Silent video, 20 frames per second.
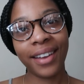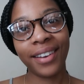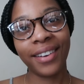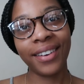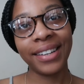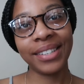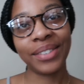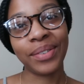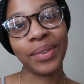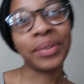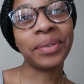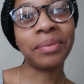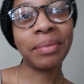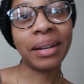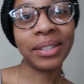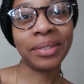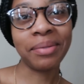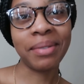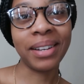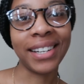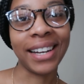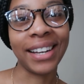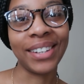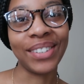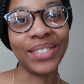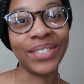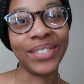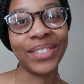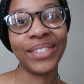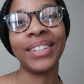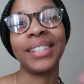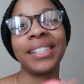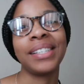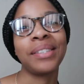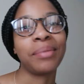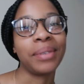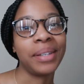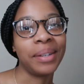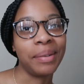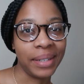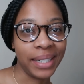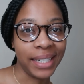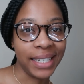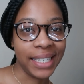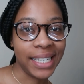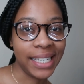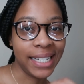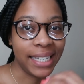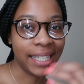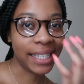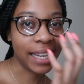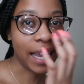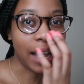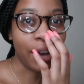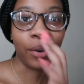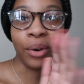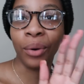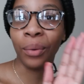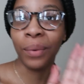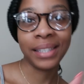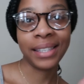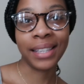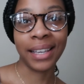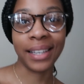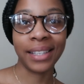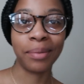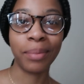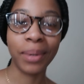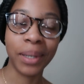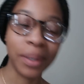Hi guys, welcome back to my channel. It's been a minute. I always say it's